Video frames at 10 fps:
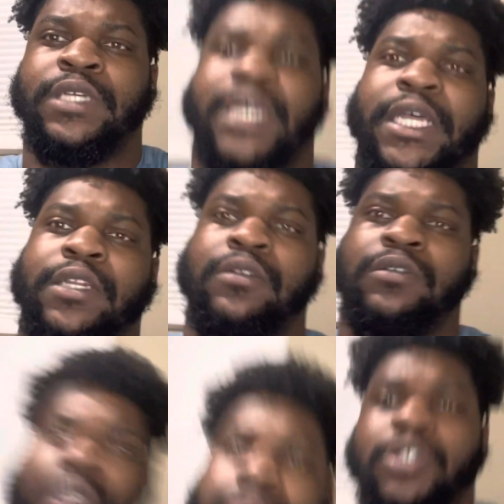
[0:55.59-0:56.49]
and
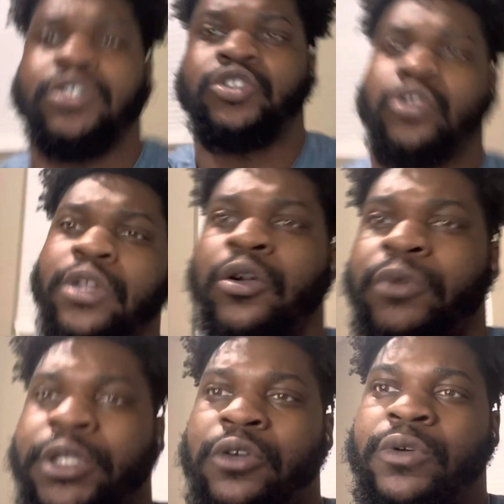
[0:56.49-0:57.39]
let me just show y'all
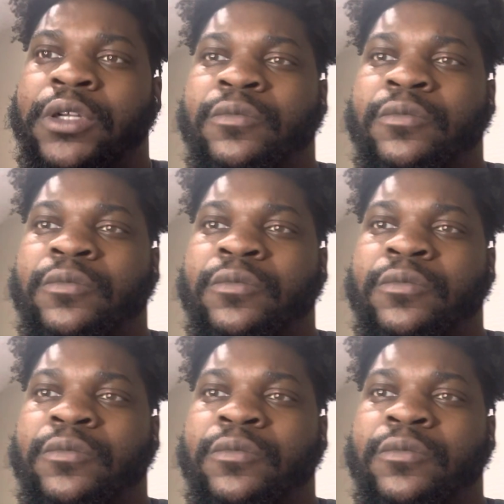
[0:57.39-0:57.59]
really quick.